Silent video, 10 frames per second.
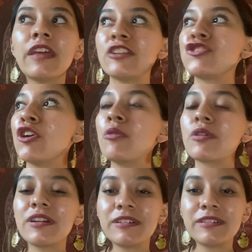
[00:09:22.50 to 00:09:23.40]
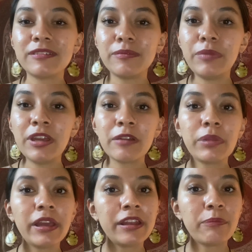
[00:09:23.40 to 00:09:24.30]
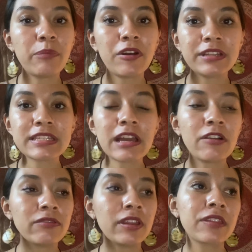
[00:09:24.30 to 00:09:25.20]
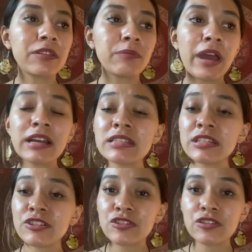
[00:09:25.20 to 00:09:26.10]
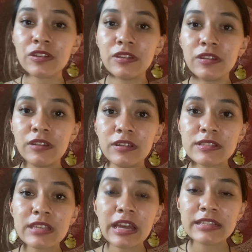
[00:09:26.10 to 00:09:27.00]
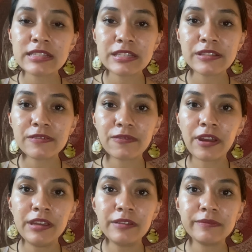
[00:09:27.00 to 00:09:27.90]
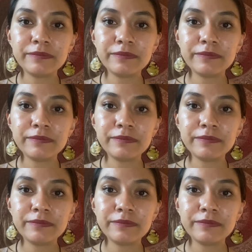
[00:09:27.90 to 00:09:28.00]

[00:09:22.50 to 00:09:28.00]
joke being played upon itself, like the passage says, right?